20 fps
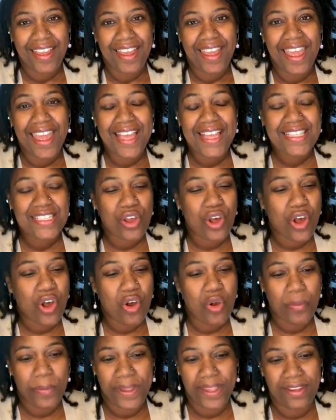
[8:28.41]
As
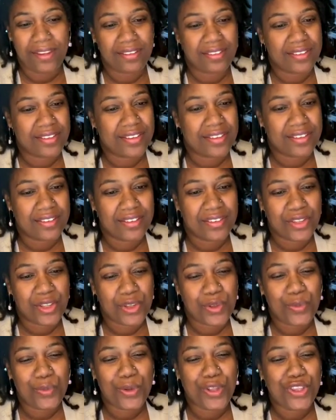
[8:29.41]
always,
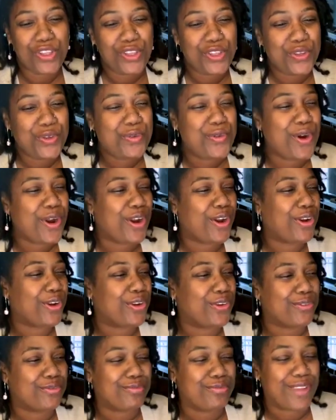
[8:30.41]
whether you
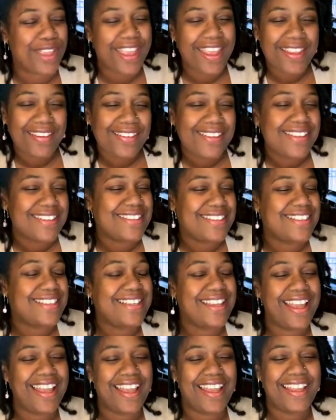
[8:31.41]
are hitting it
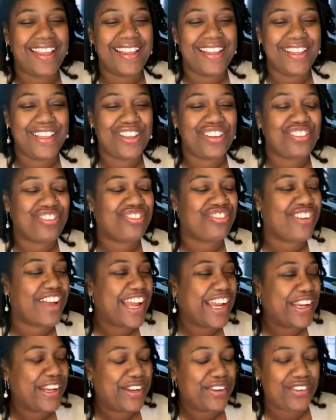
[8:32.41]
today, you're
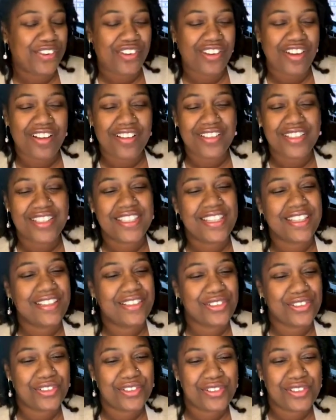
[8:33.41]
firing on all
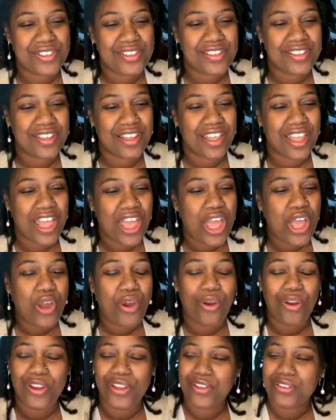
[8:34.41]
cylinders,
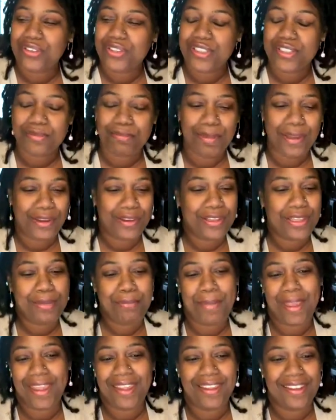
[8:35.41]
or you're just barely
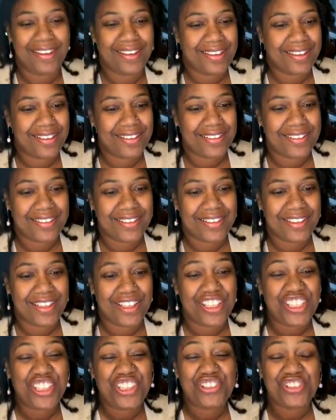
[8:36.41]
making it,
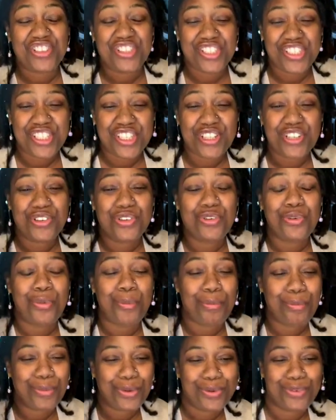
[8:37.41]
you're still
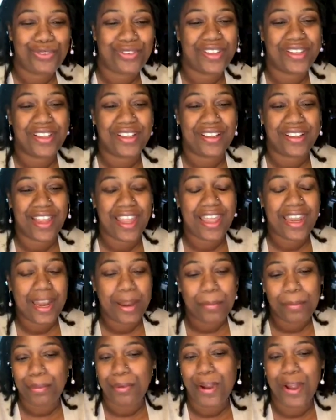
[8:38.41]
moving, and
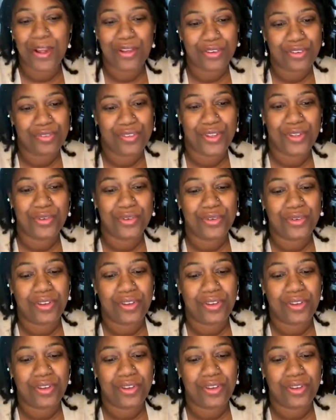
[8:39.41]
I'm proud of you.